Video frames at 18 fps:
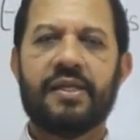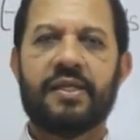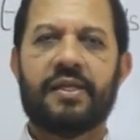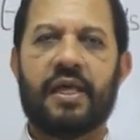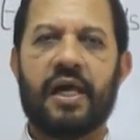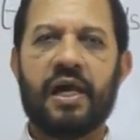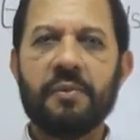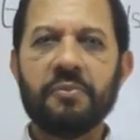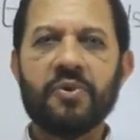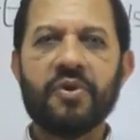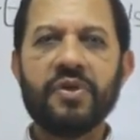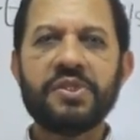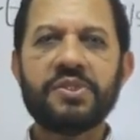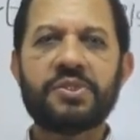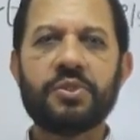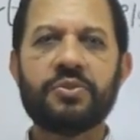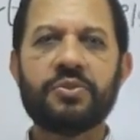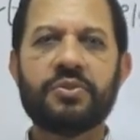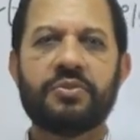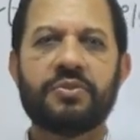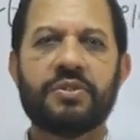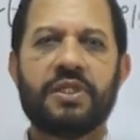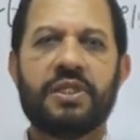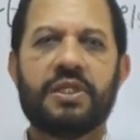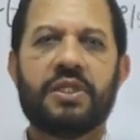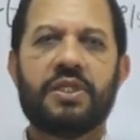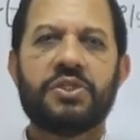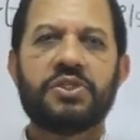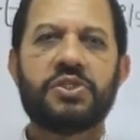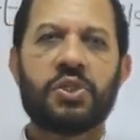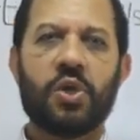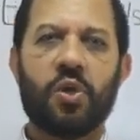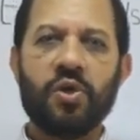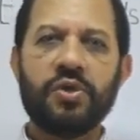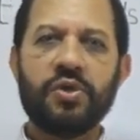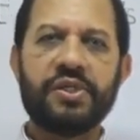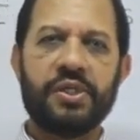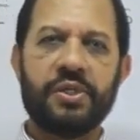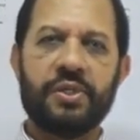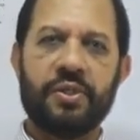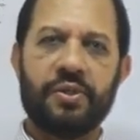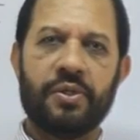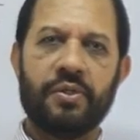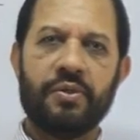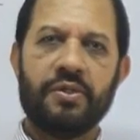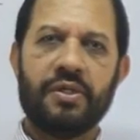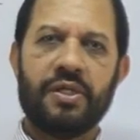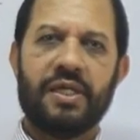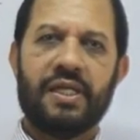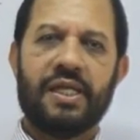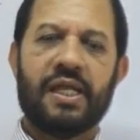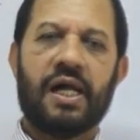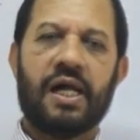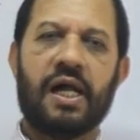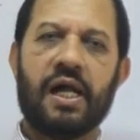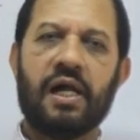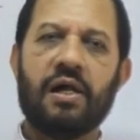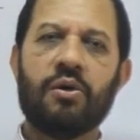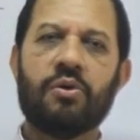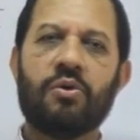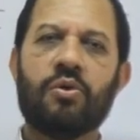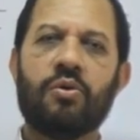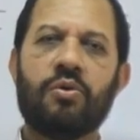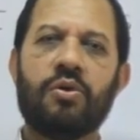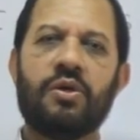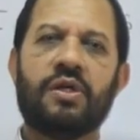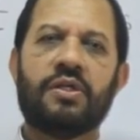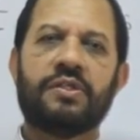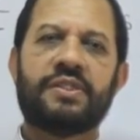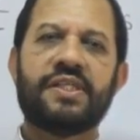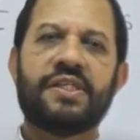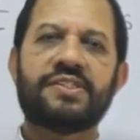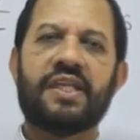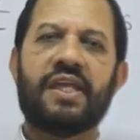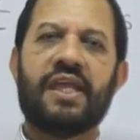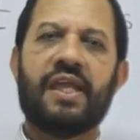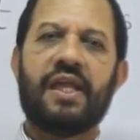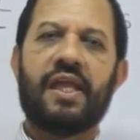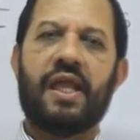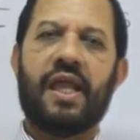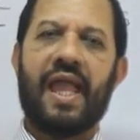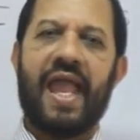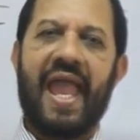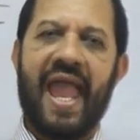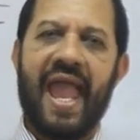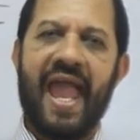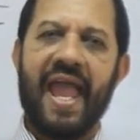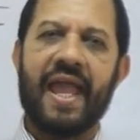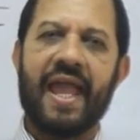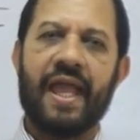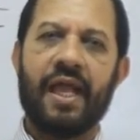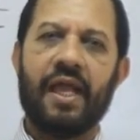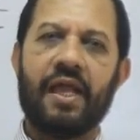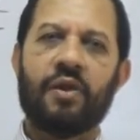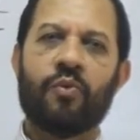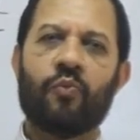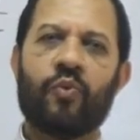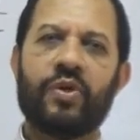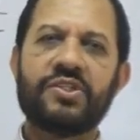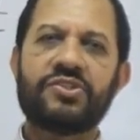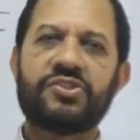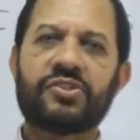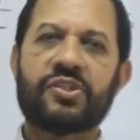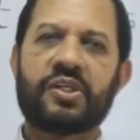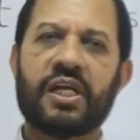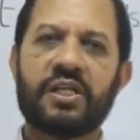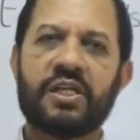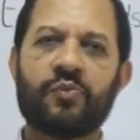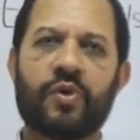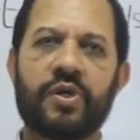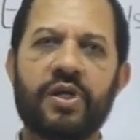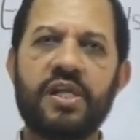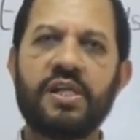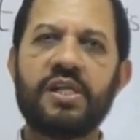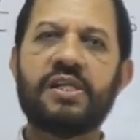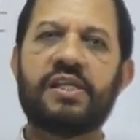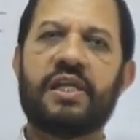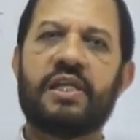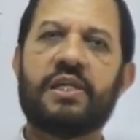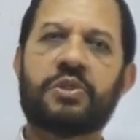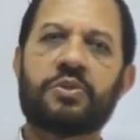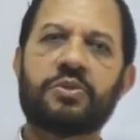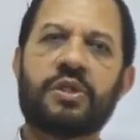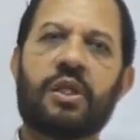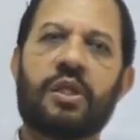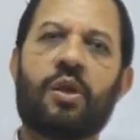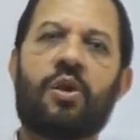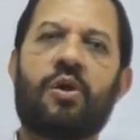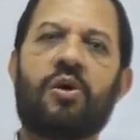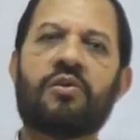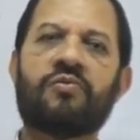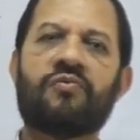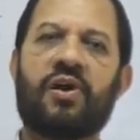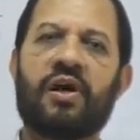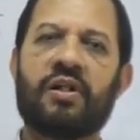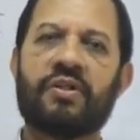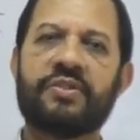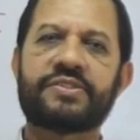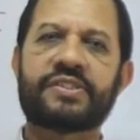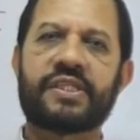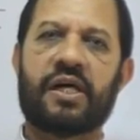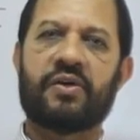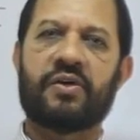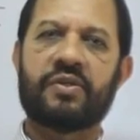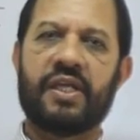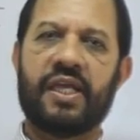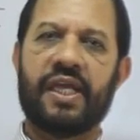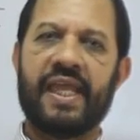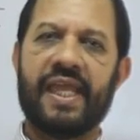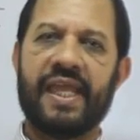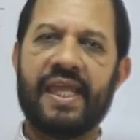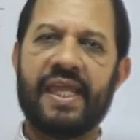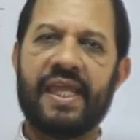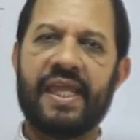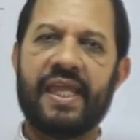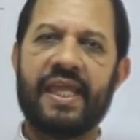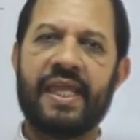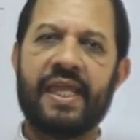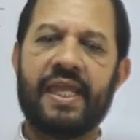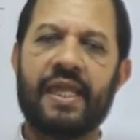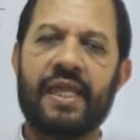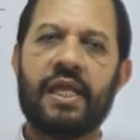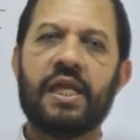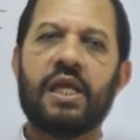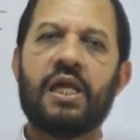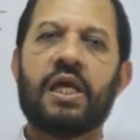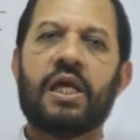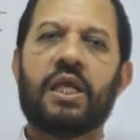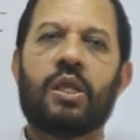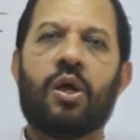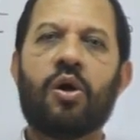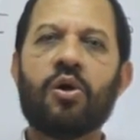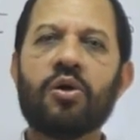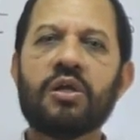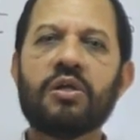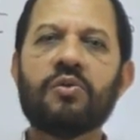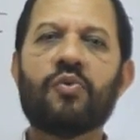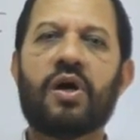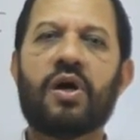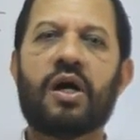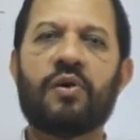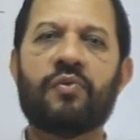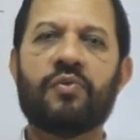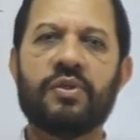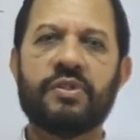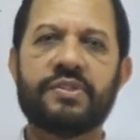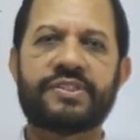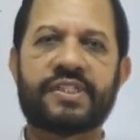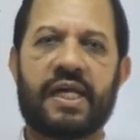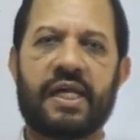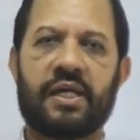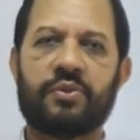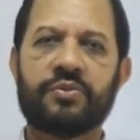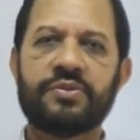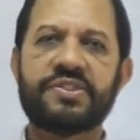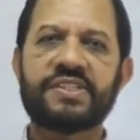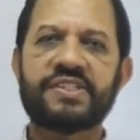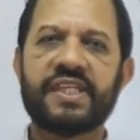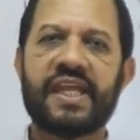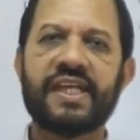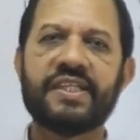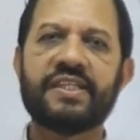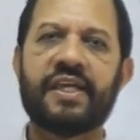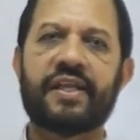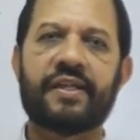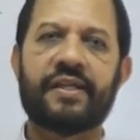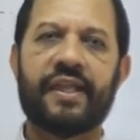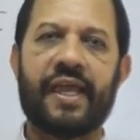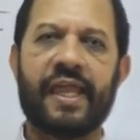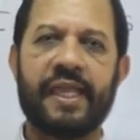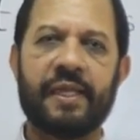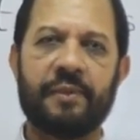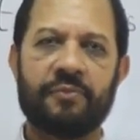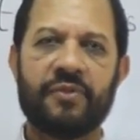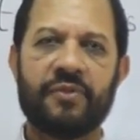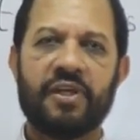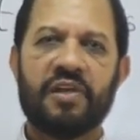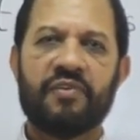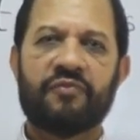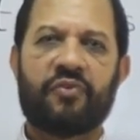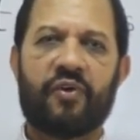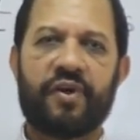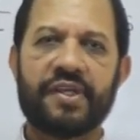Now I'm going to show you how this A will convert into the long vowel sound A. Longer vowel sounds say their name. For